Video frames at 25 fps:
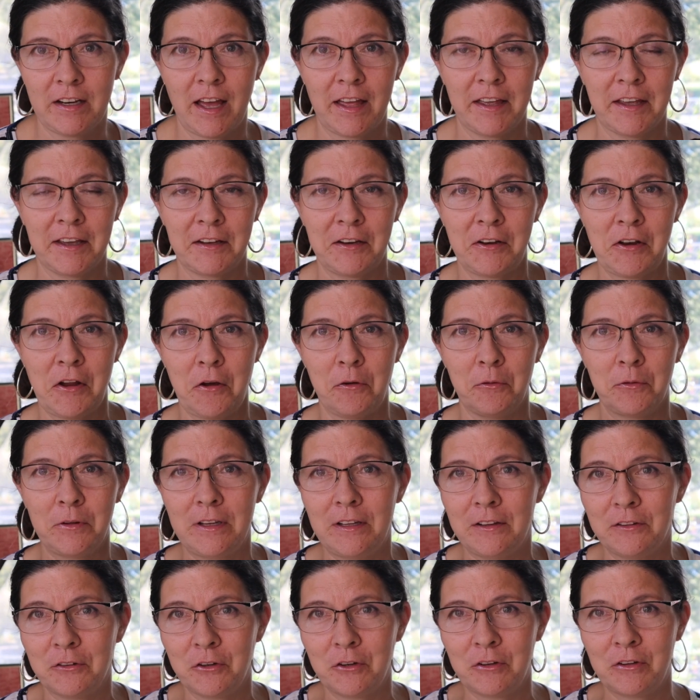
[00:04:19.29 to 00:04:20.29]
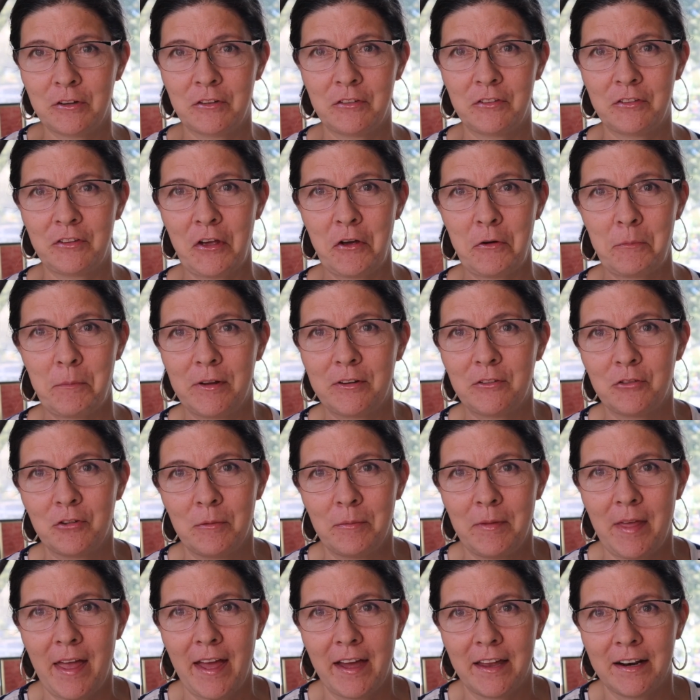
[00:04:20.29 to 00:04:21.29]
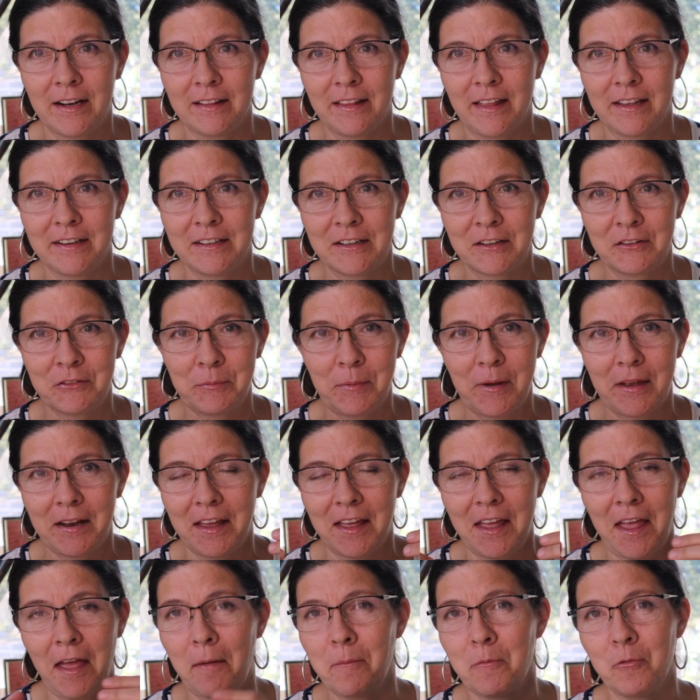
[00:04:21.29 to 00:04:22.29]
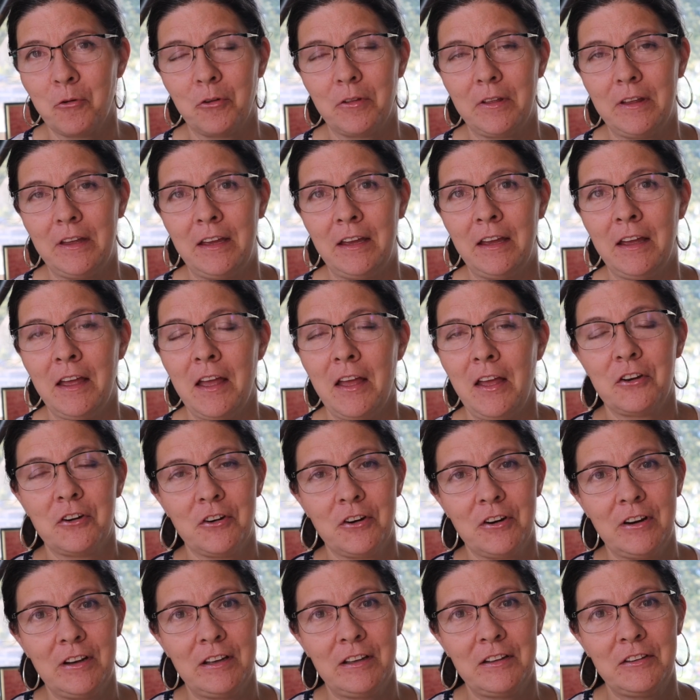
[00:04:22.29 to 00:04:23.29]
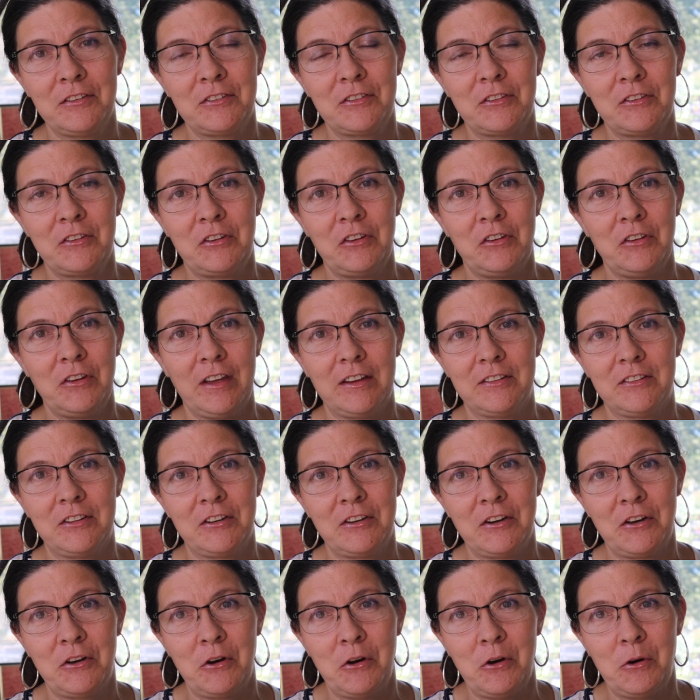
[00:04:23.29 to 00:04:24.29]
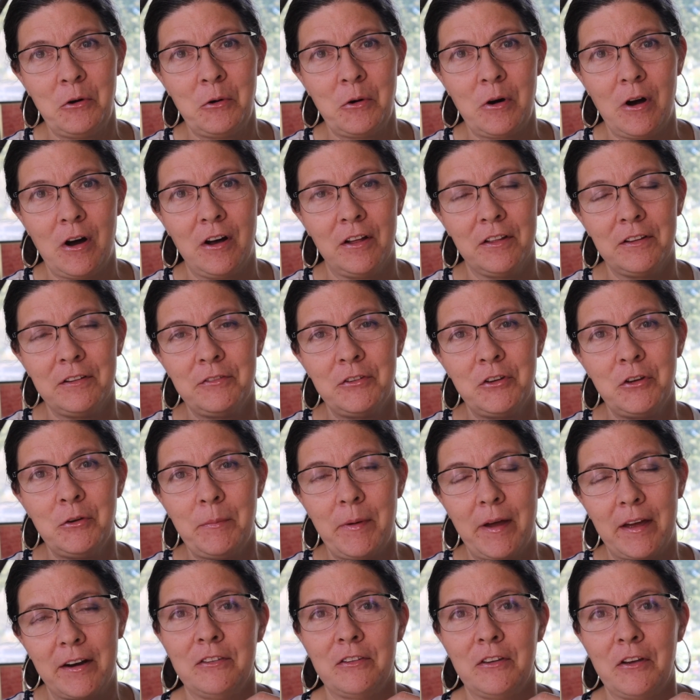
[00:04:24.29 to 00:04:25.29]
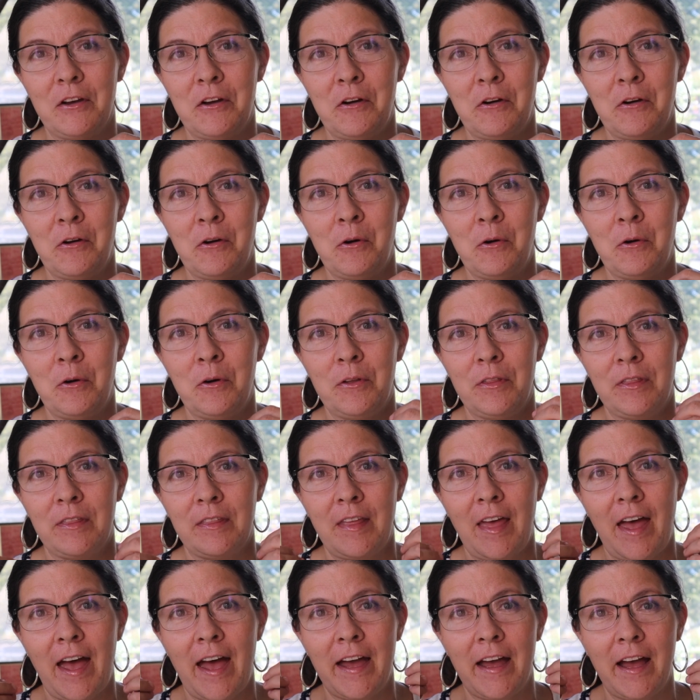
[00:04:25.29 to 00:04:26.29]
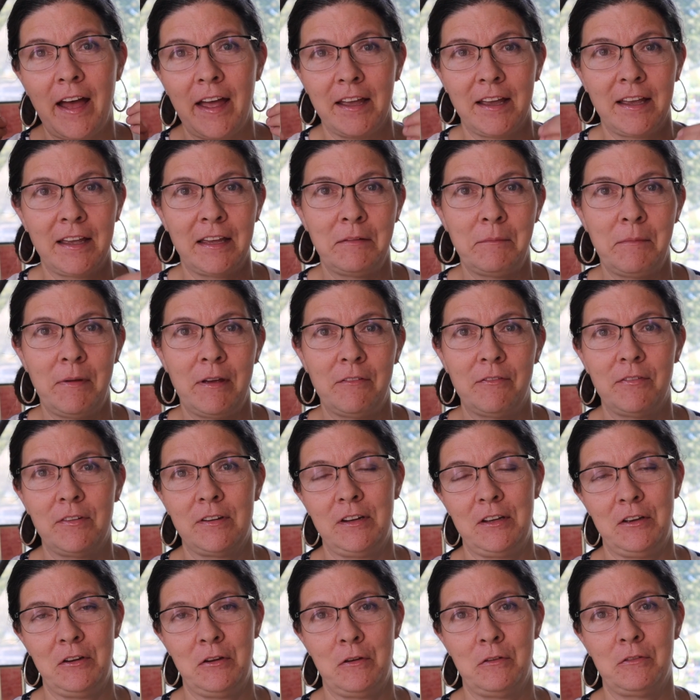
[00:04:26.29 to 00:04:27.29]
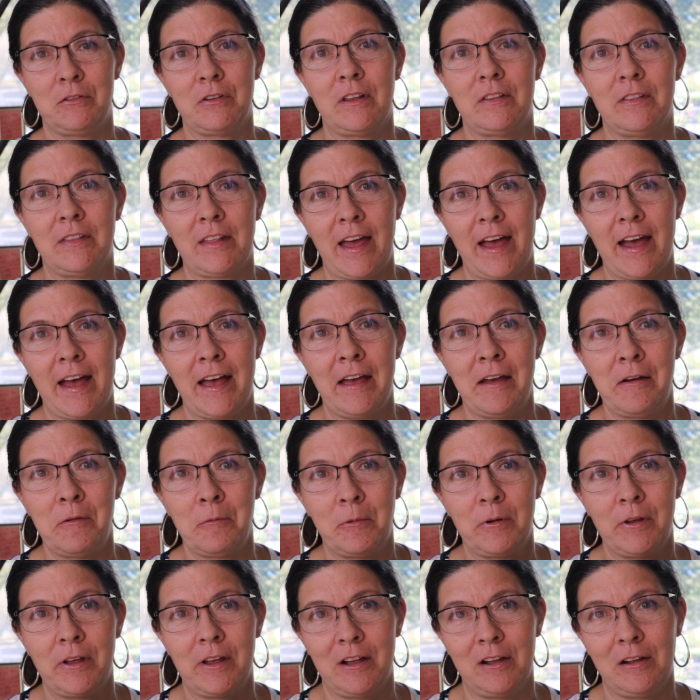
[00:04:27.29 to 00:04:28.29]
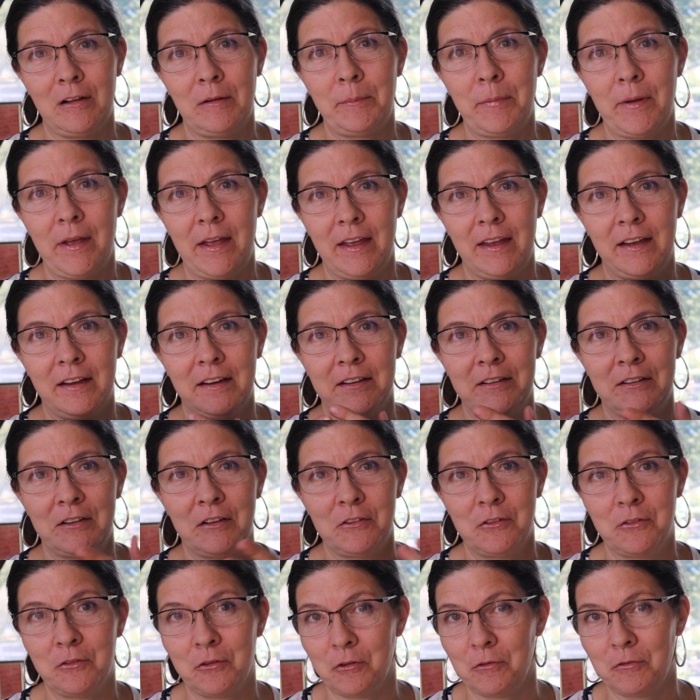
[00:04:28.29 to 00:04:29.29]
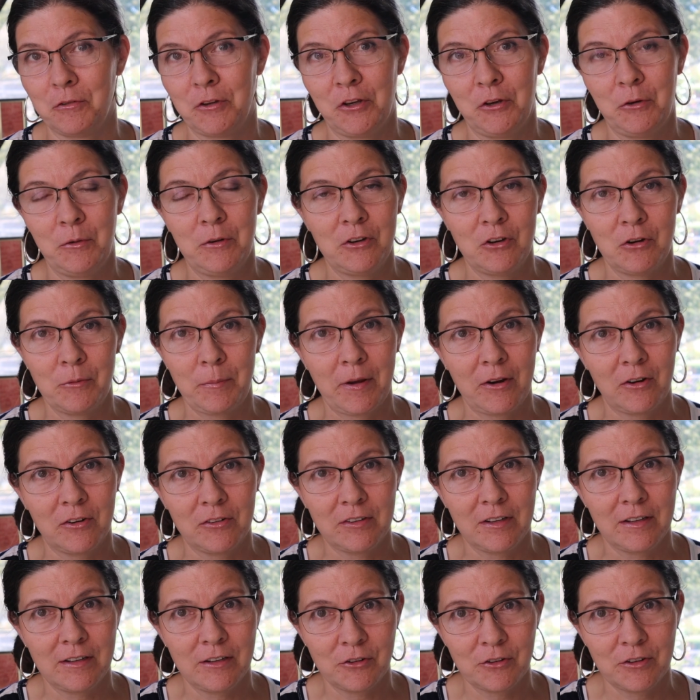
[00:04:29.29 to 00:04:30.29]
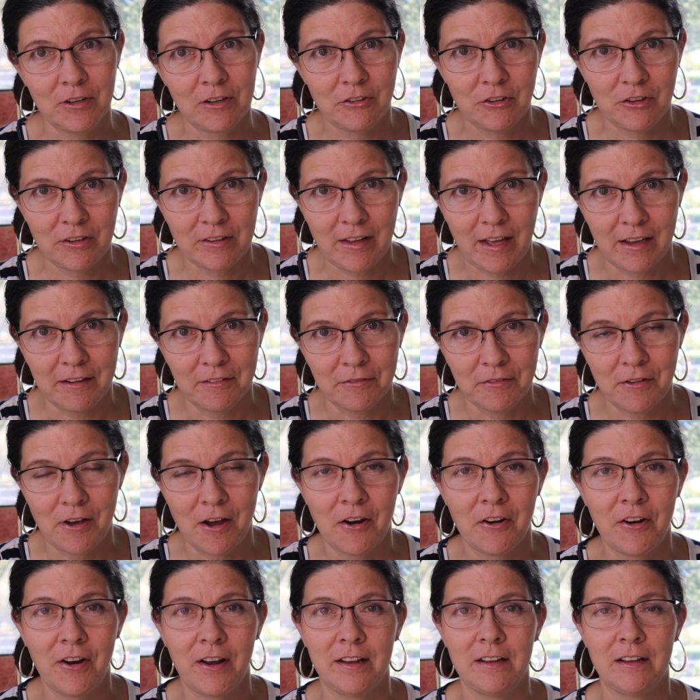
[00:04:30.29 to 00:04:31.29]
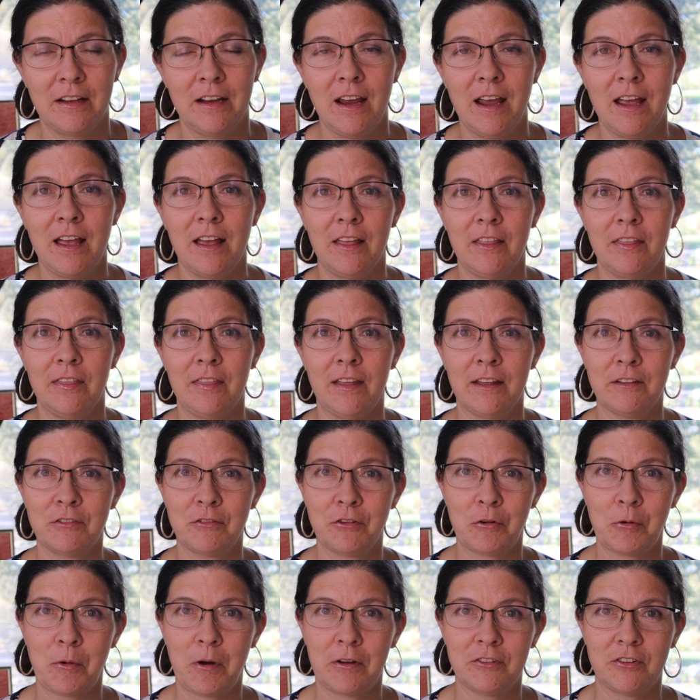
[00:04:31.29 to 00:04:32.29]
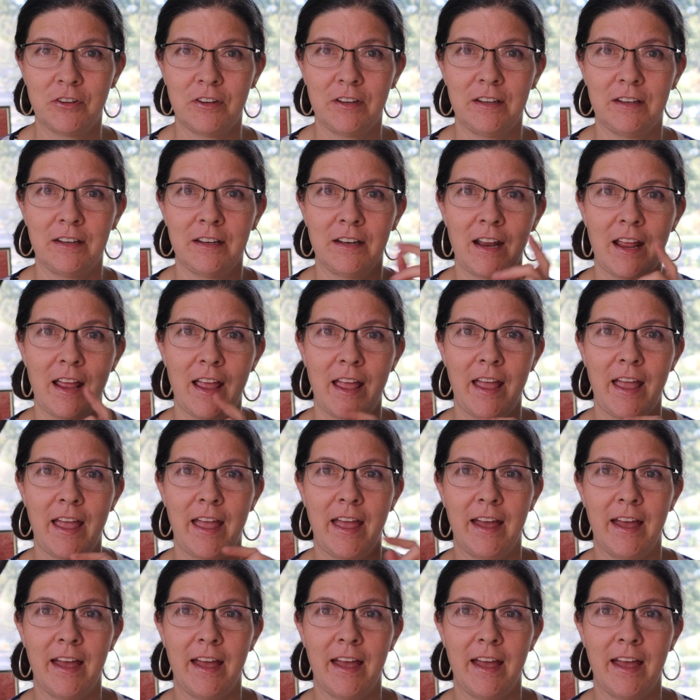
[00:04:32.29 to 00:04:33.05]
I can only learn so much from the analytics, but I am really curious to get to know all of you better so that I can make videos that will help and serve you in your parenting or teaching life. All right, thanks for watching.